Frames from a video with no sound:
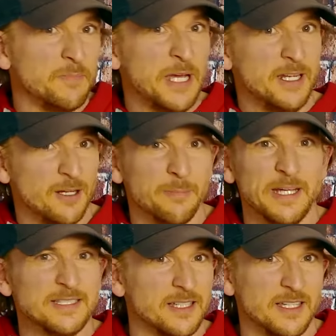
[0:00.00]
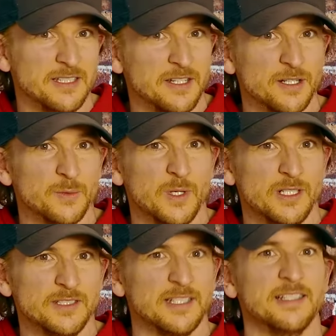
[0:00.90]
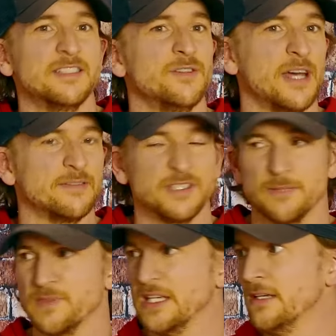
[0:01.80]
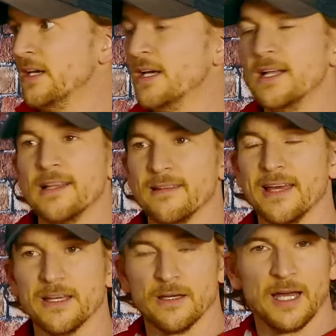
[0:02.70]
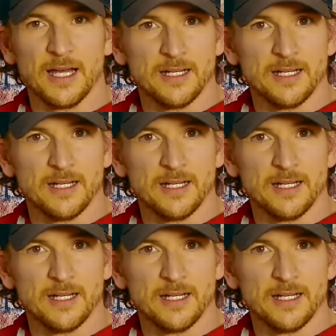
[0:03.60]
painting your basic interior walls unless you have something like